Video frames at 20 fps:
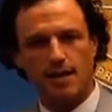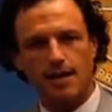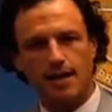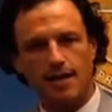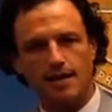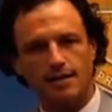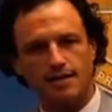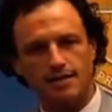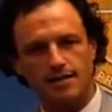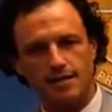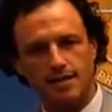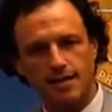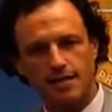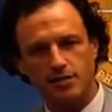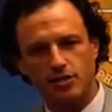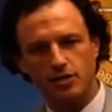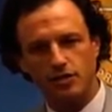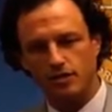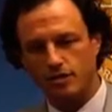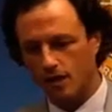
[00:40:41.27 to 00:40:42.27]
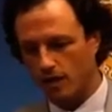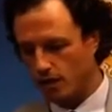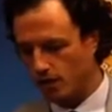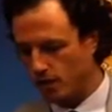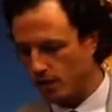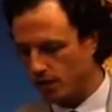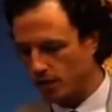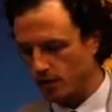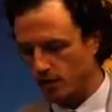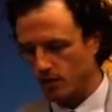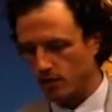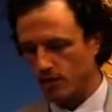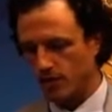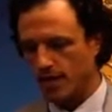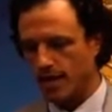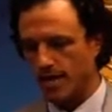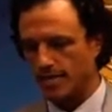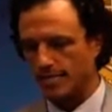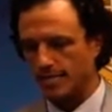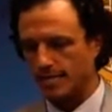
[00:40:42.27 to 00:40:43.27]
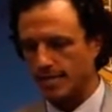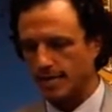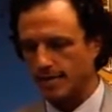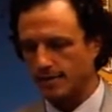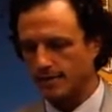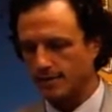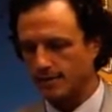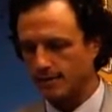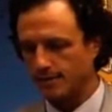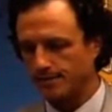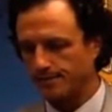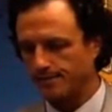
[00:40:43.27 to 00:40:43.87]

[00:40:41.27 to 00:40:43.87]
and a staging evaluation with CAT scans.